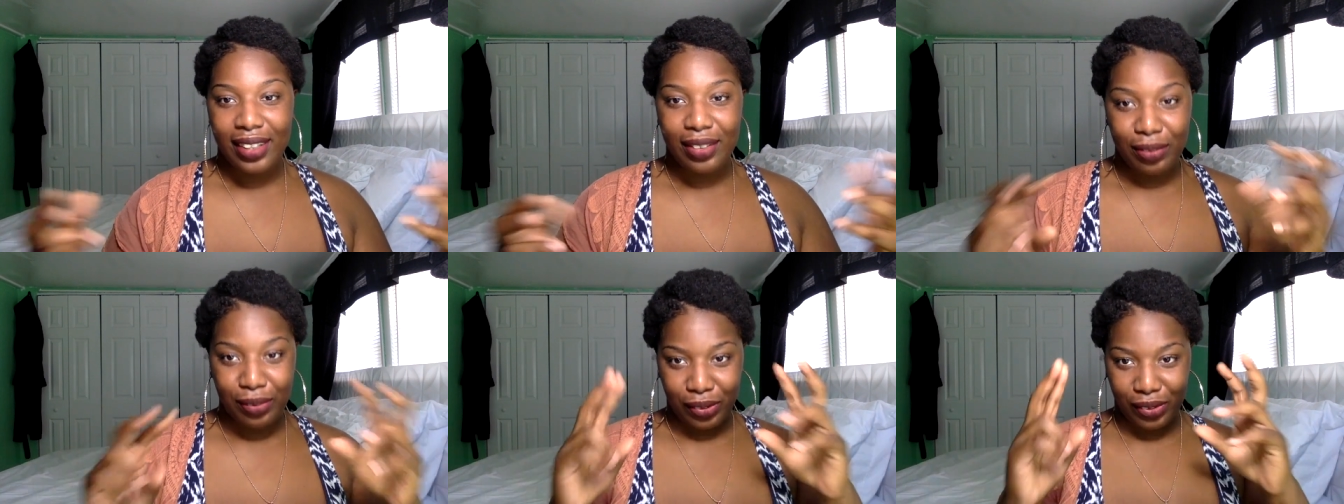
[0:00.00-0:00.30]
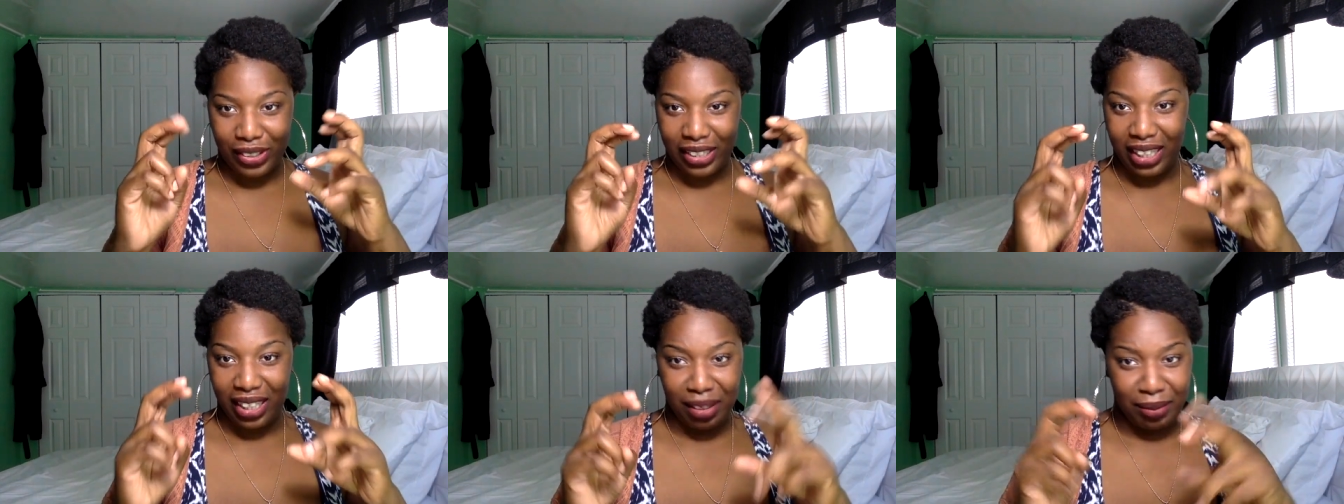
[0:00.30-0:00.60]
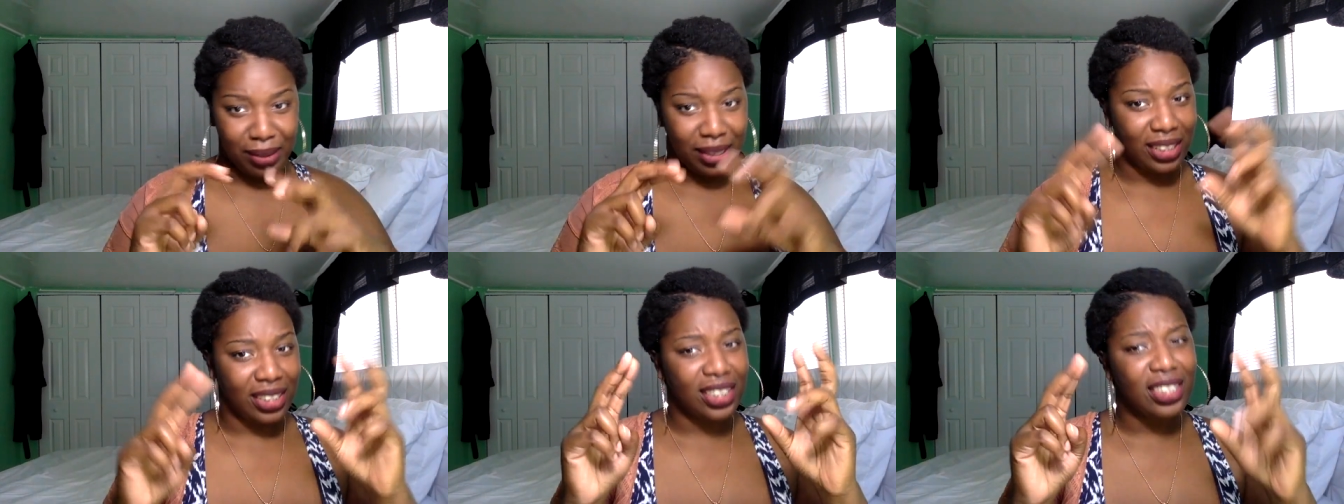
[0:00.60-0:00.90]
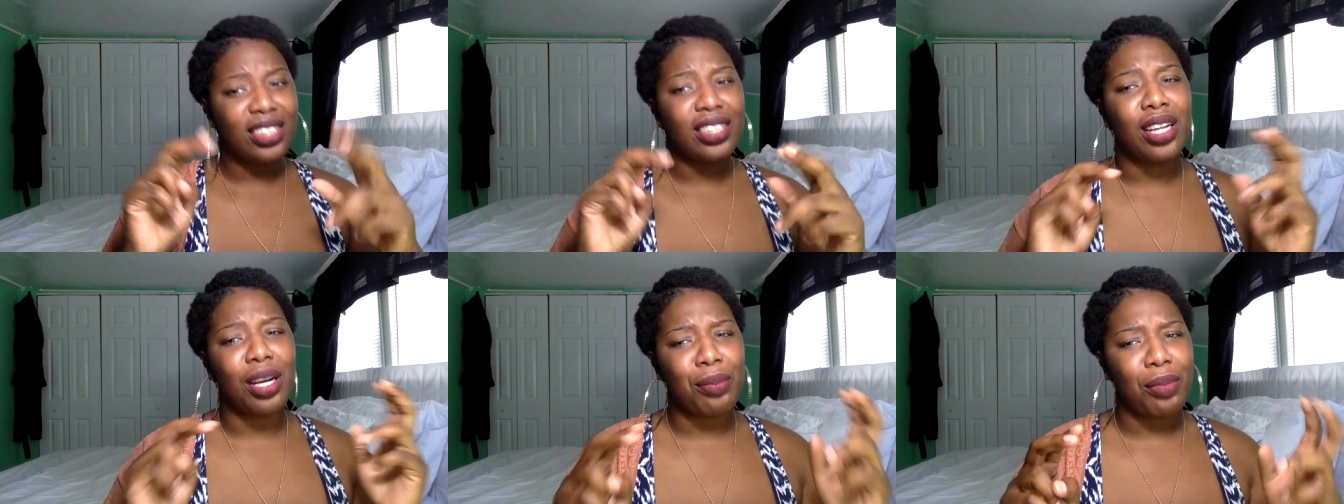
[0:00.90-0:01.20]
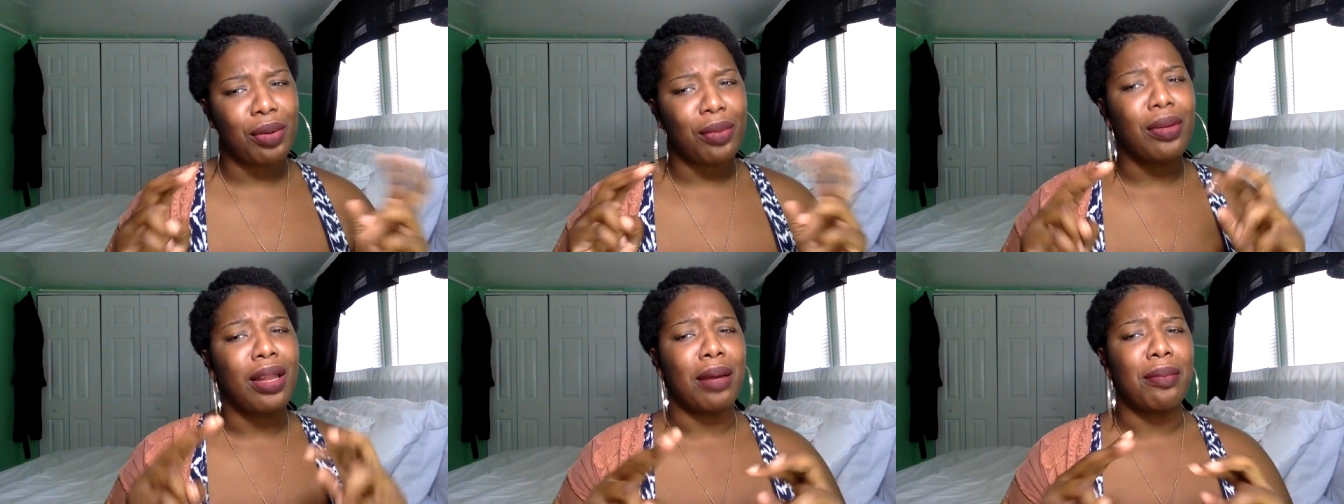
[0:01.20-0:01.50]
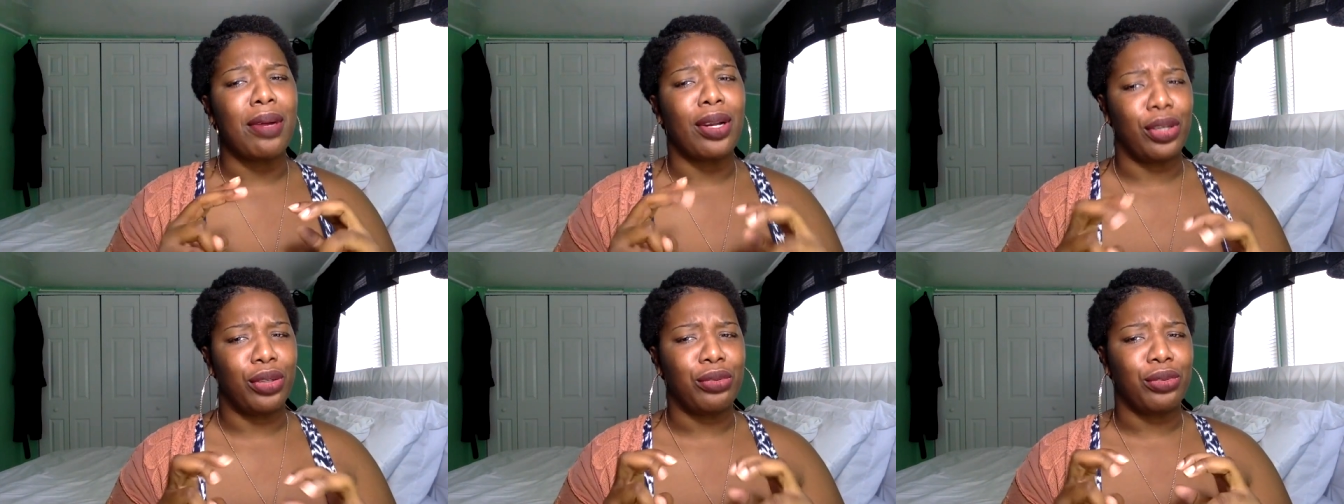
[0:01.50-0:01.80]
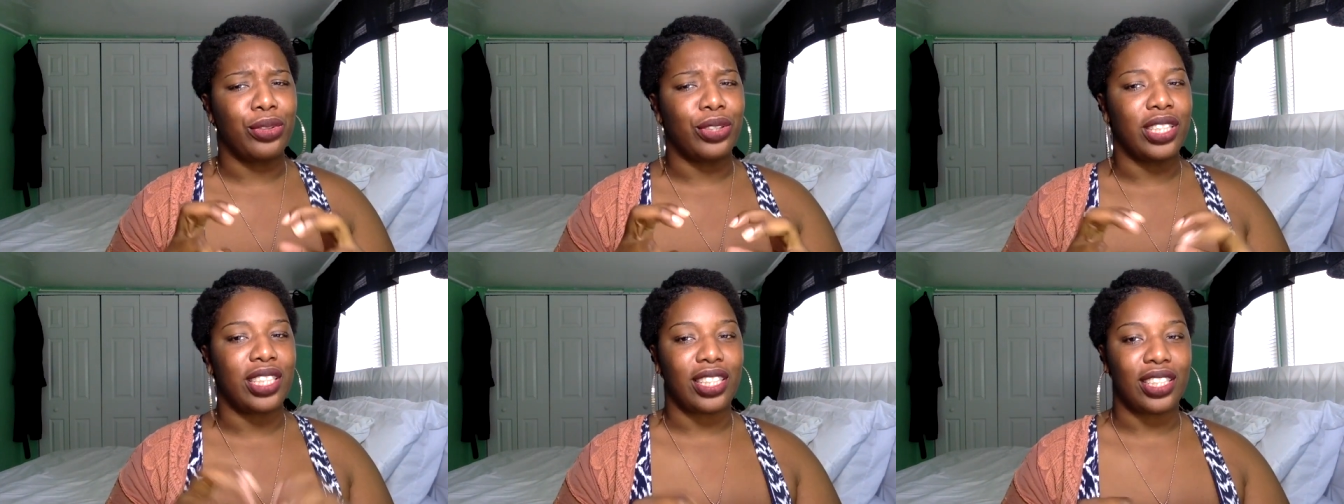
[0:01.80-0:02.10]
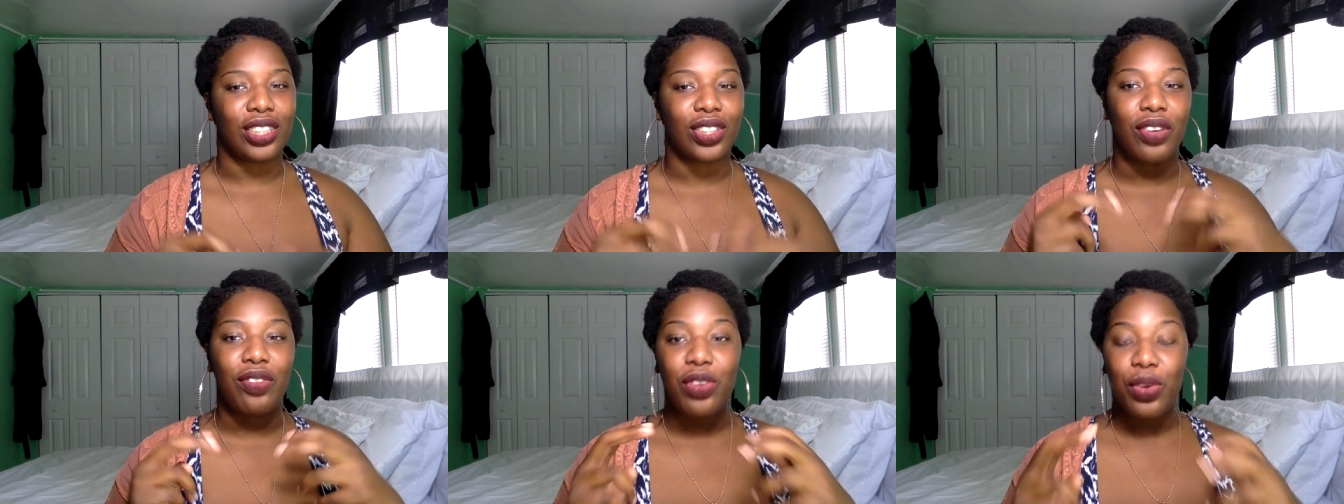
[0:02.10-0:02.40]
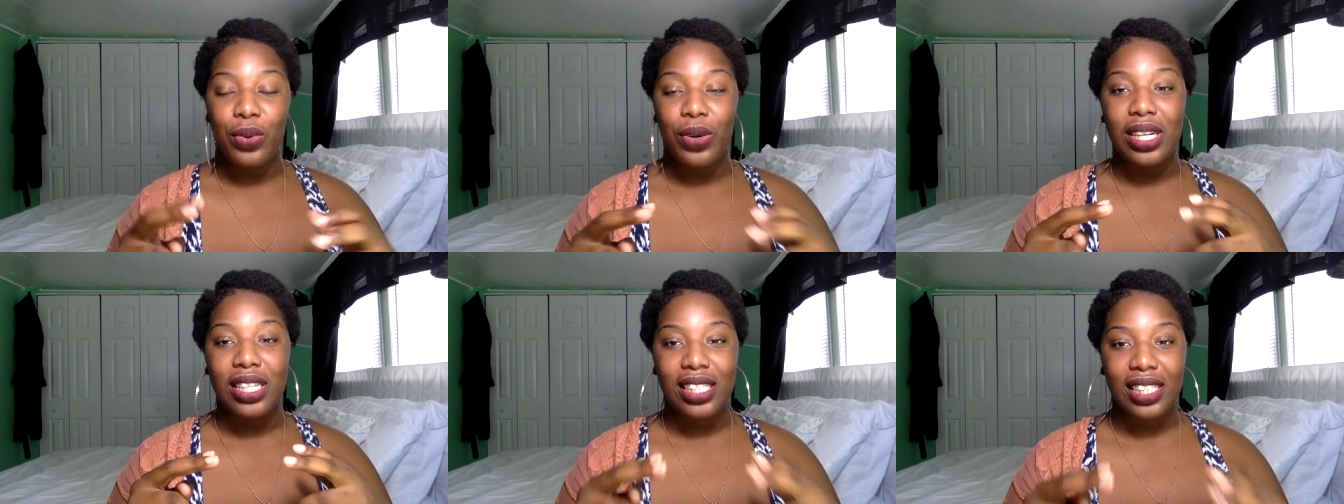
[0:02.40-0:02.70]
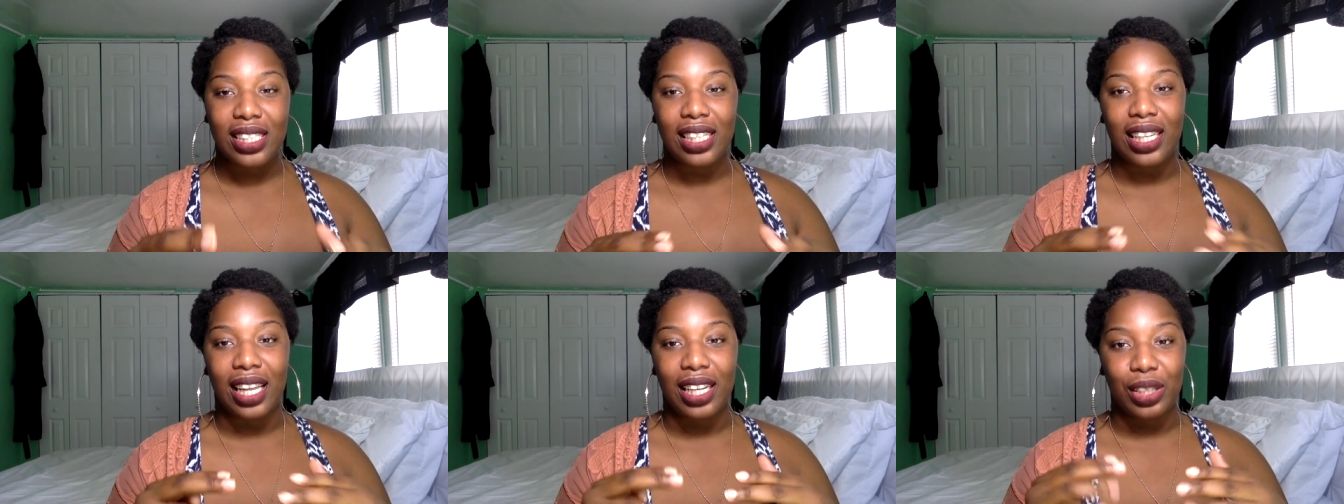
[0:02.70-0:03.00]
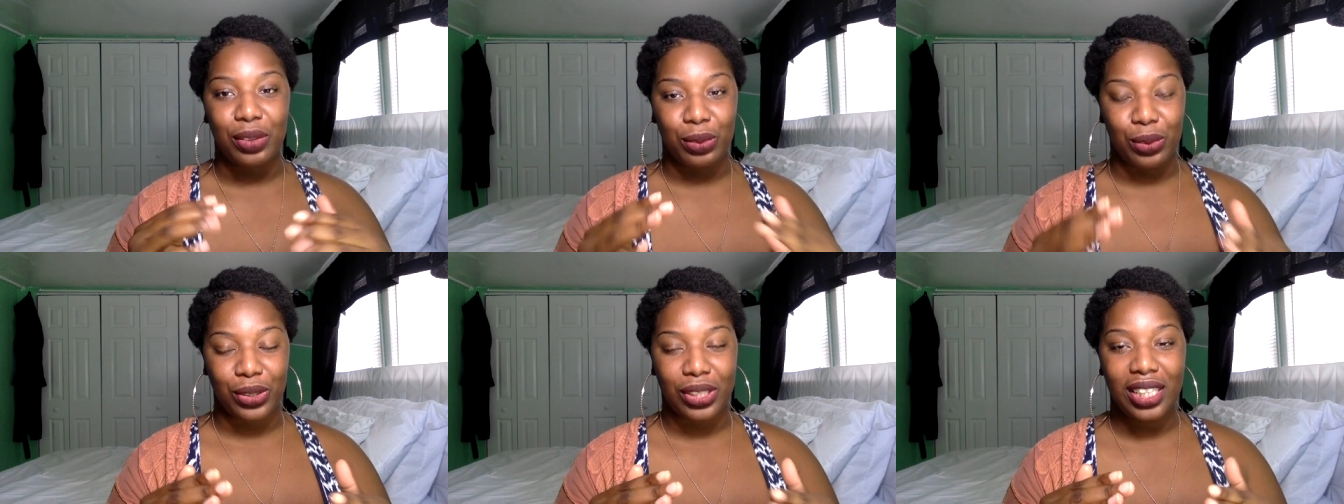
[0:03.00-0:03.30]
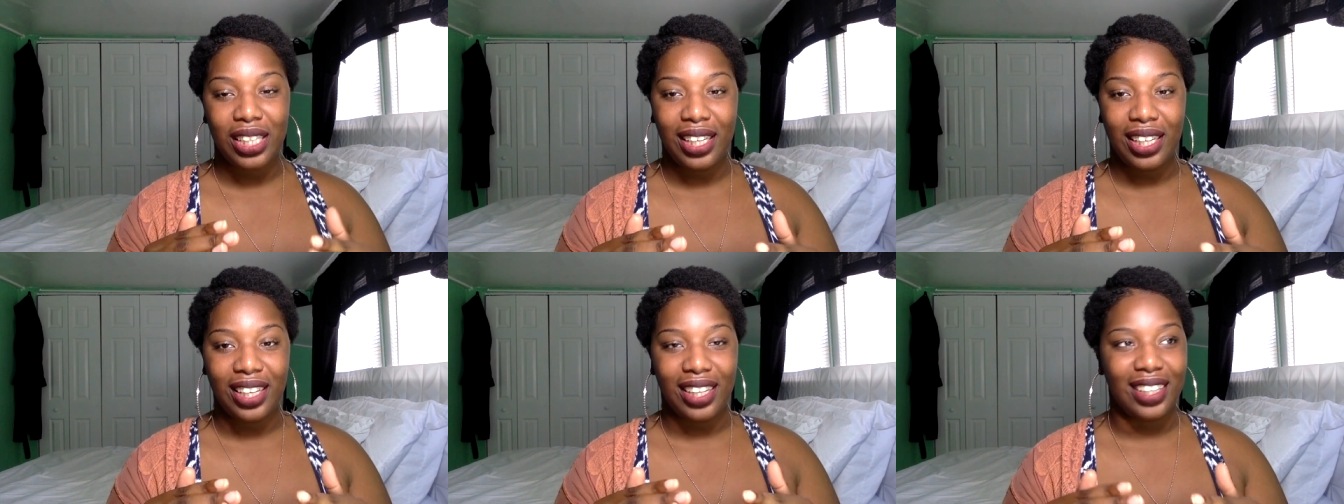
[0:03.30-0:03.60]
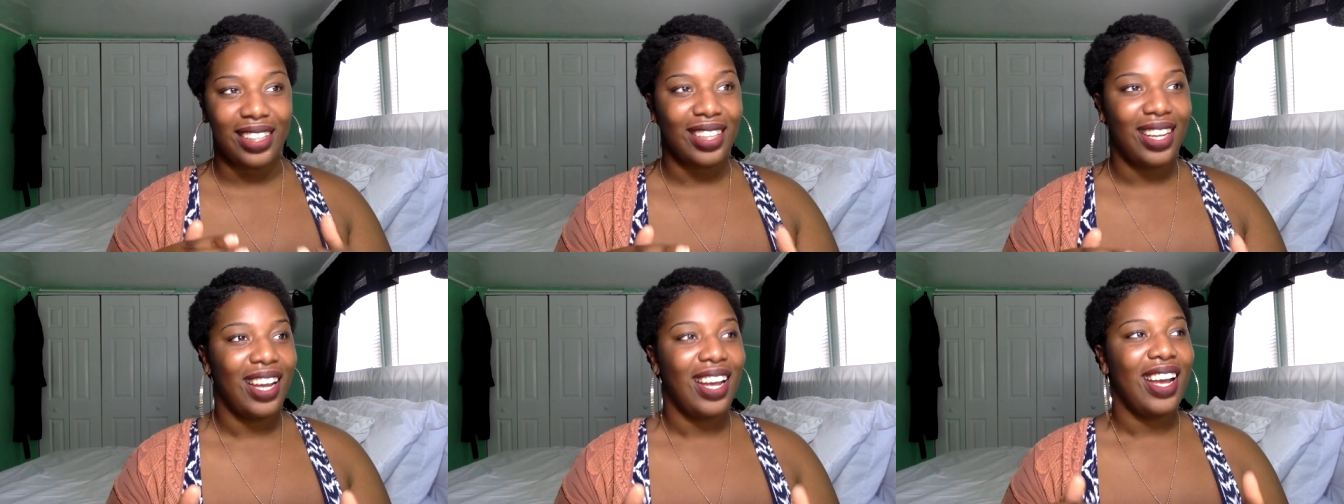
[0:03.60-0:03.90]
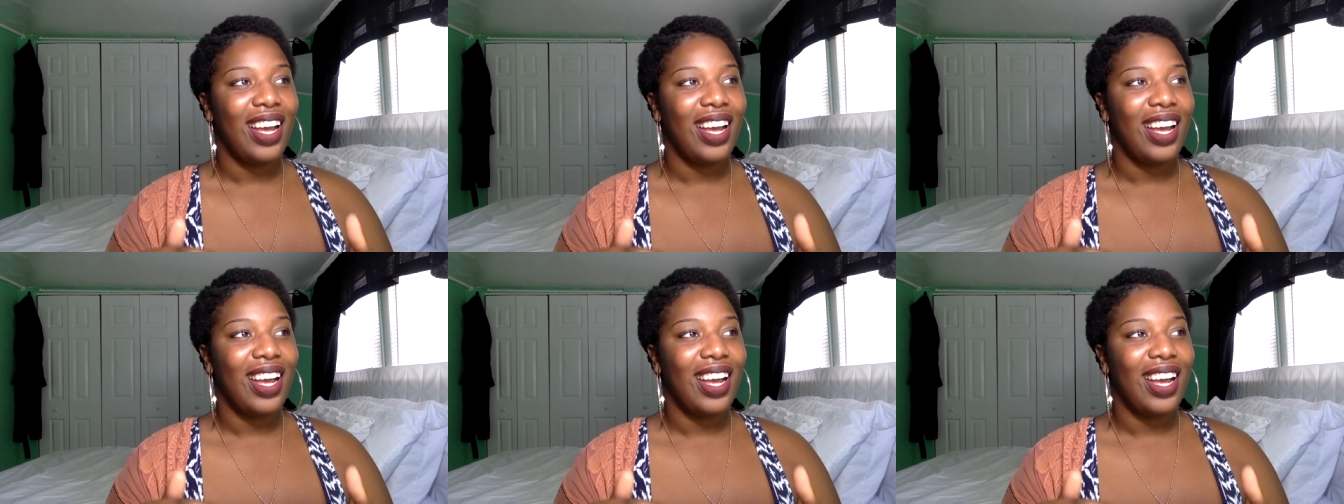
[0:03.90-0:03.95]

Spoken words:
routine, because this is going to be like my new routine. So if you want to see like the routine